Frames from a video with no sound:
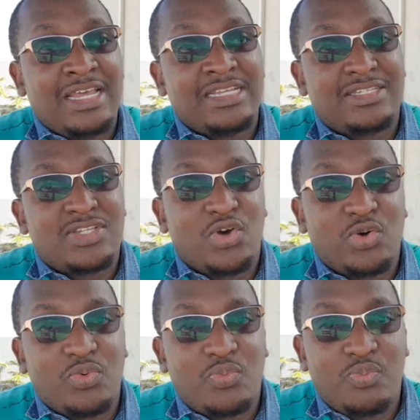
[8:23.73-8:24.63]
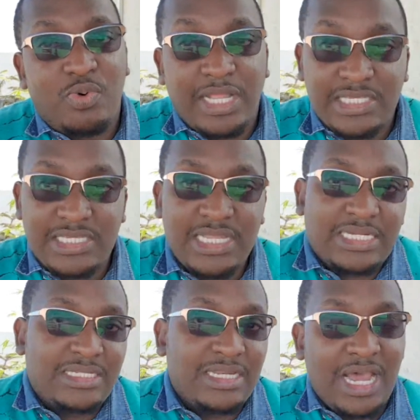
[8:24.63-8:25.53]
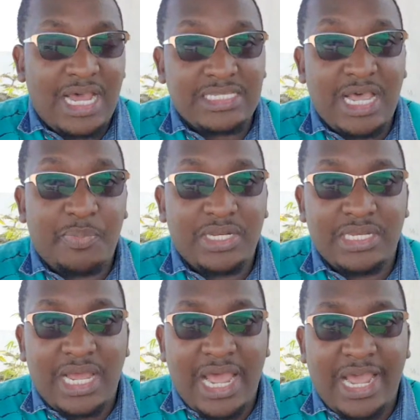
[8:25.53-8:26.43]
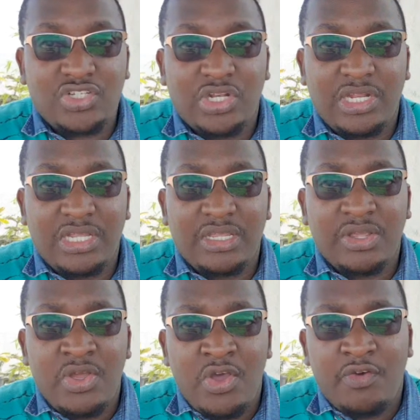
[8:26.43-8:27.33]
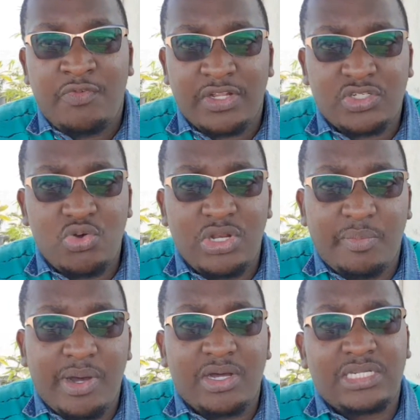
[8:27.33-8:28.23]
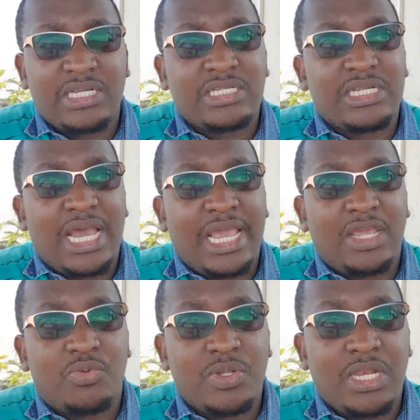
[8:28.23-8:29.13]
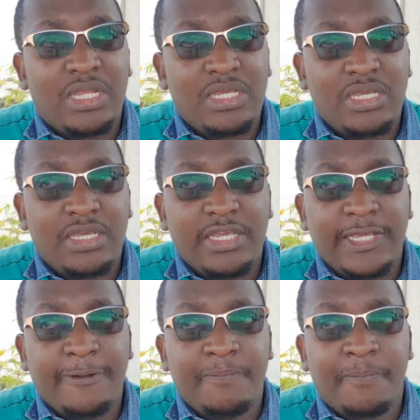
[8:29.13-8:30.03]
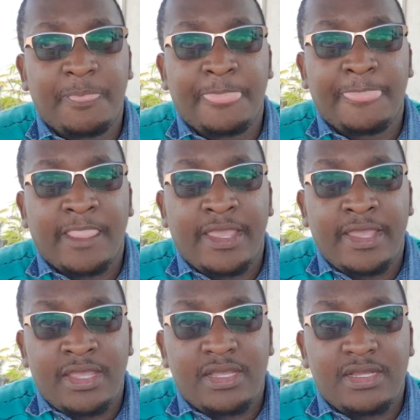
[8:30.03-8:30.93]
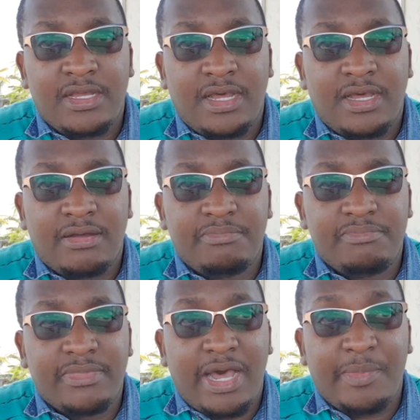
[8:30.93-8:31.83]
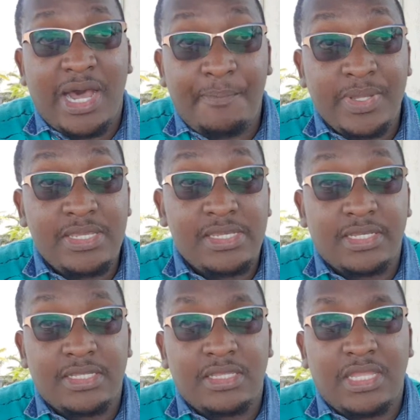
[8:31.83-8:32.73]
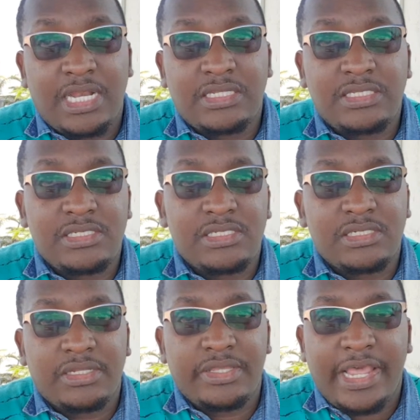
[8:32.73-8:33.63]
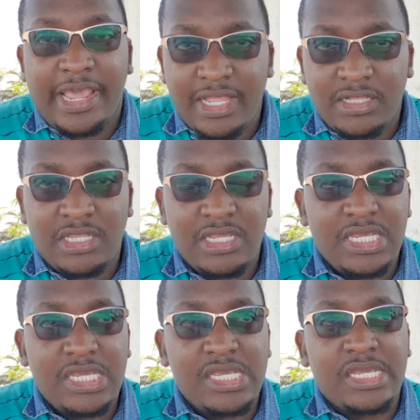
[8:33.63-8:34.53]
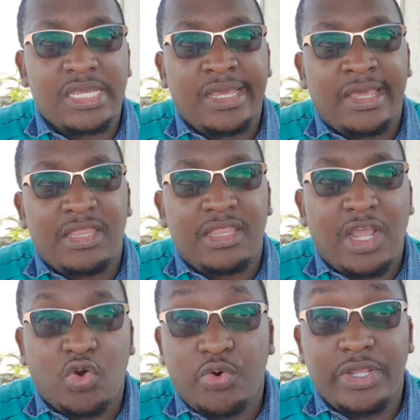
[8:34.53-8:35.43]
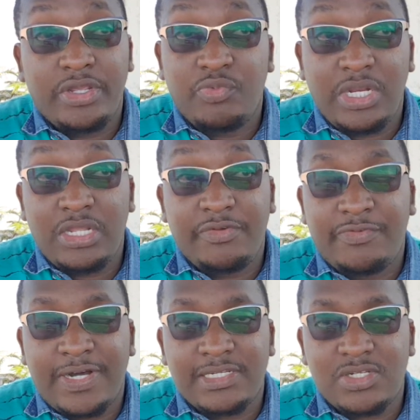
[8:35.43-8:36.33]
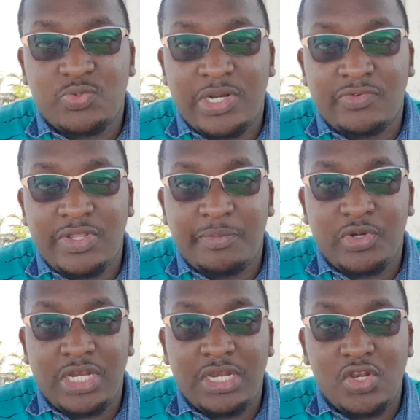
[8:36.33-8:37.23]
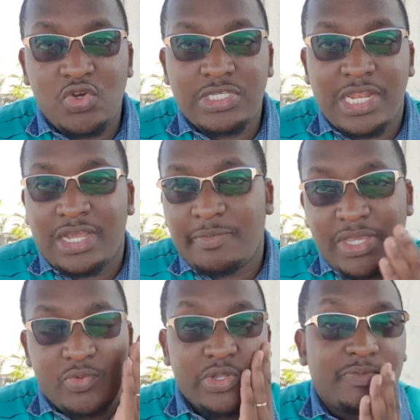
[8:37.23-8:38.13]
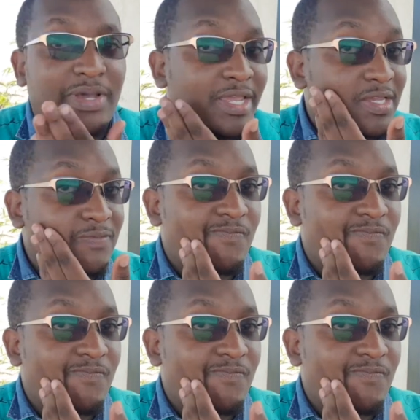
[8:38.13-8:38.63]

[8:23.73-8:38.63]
So once that has happened, I actually felt good about it. I really, I'm happy that they're healthy, they're growing really fast. One of them really looks like me with my